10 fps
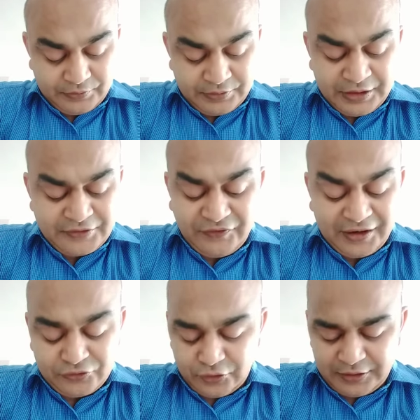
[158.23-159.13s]

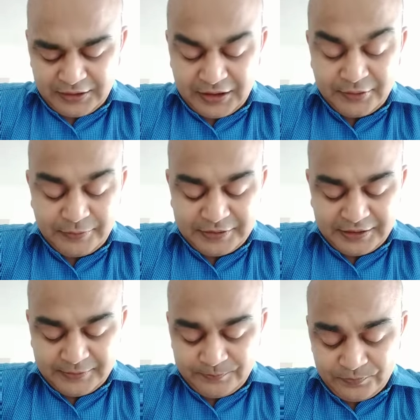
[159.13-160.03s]
I'll repeat
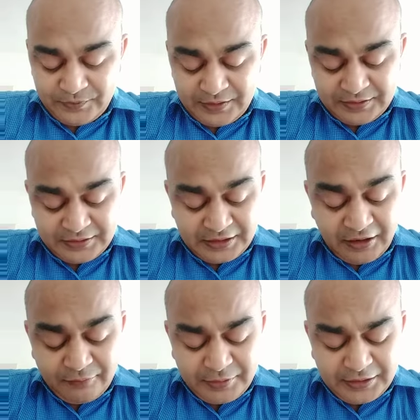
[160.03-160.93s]
that. The
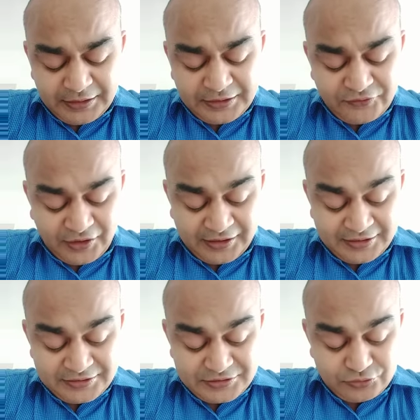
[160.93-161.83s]
government needs
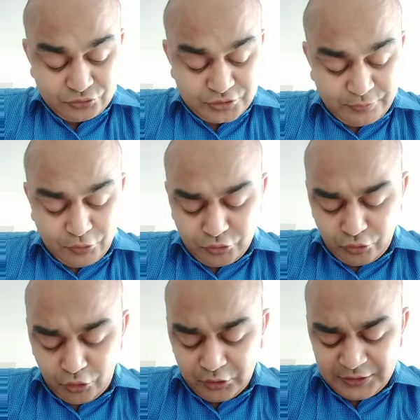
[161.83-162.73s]
finance to support
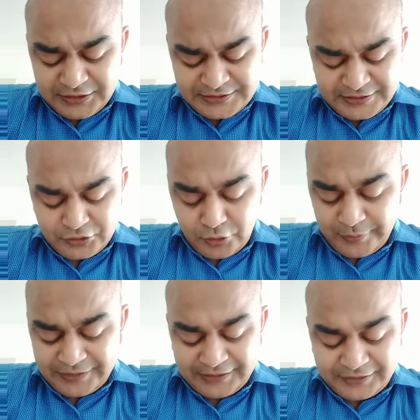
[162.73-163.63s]
all these
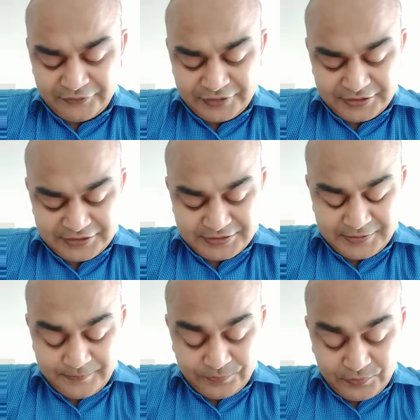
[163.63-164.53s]
economic activities.
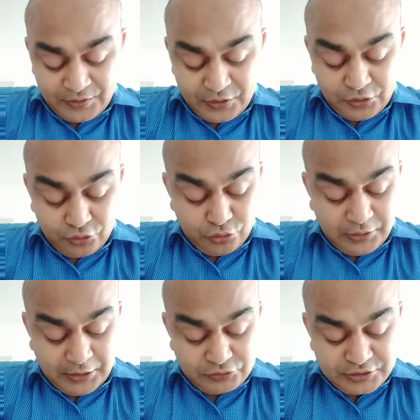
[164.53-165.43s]
Good
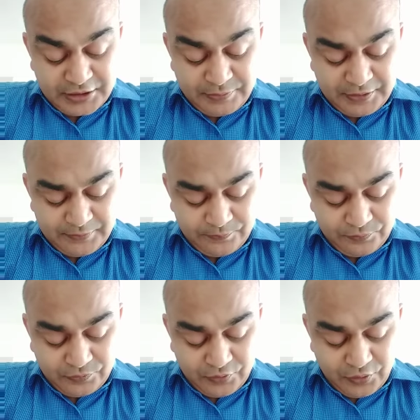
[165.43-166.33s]
housekeeping,
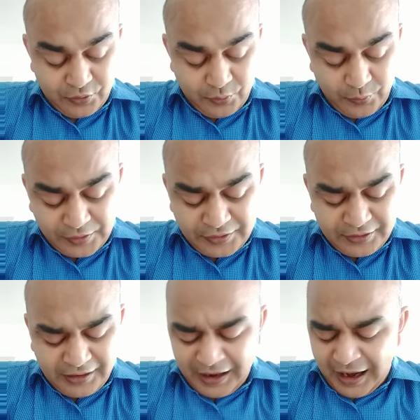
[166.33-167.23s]

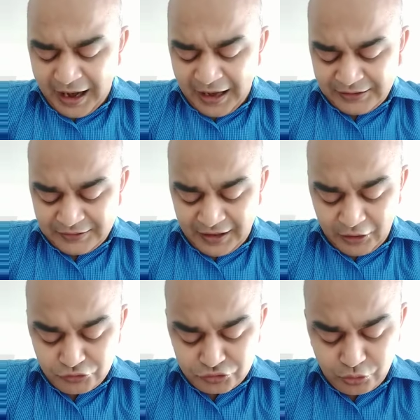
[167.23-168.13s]
whether at a
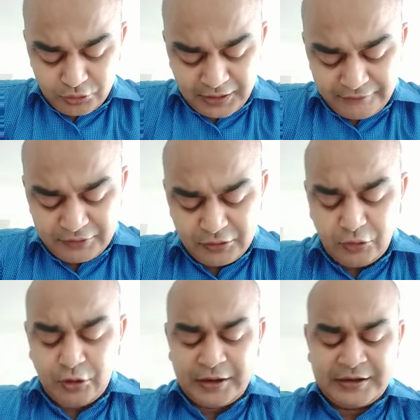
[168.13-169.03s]
household level
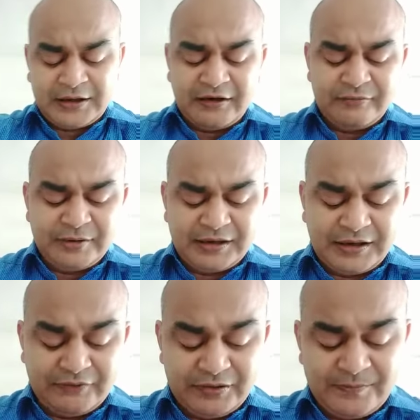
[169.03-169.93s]
or at a government
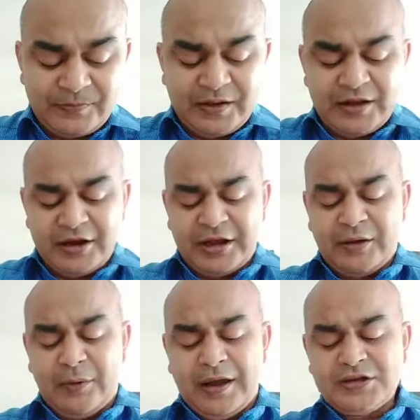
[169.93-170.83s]
level,
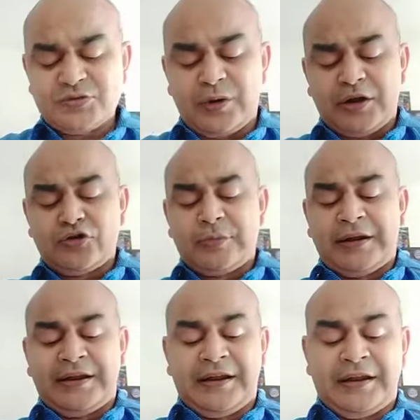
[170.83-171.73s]
requires one to
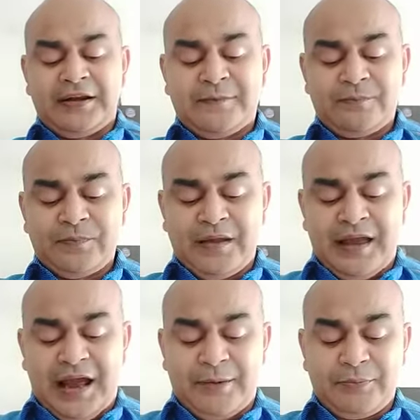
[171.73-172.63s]
maintain
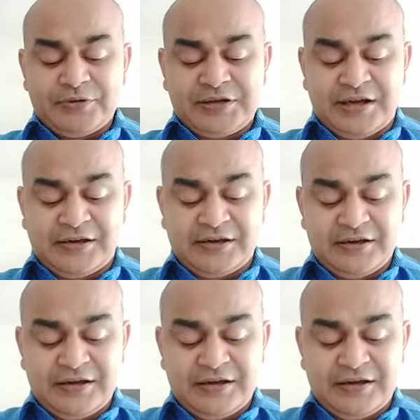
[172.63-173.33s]
and present